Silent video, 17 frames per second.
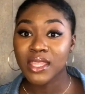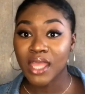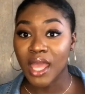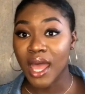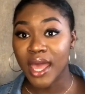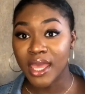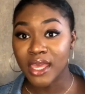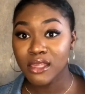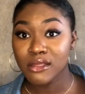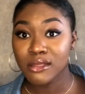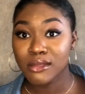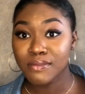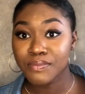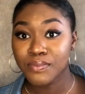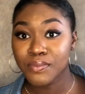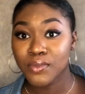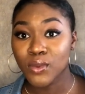dyes
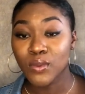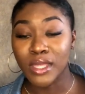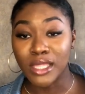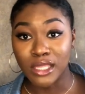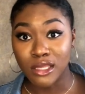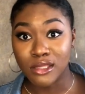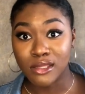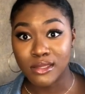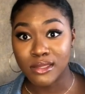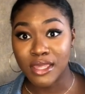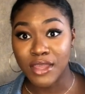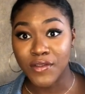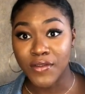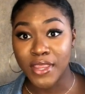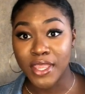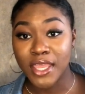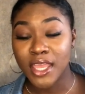when
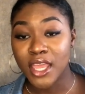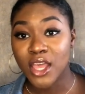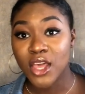necessary.